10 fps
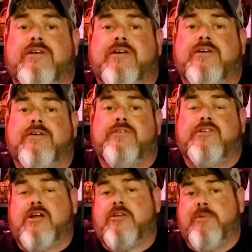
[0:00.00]
Uh, the
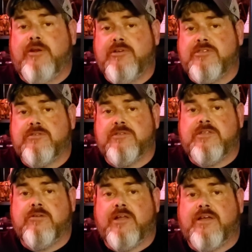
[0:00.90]
documentary is uh, you
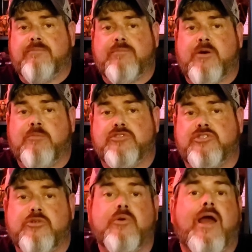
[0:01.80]
know like almost
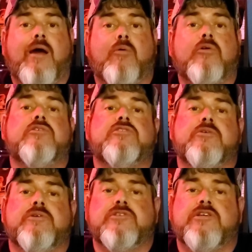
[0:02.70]
two hours,
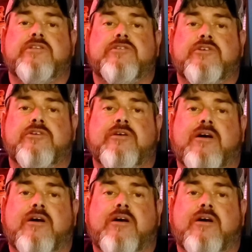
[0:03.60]
so it's a, it's a good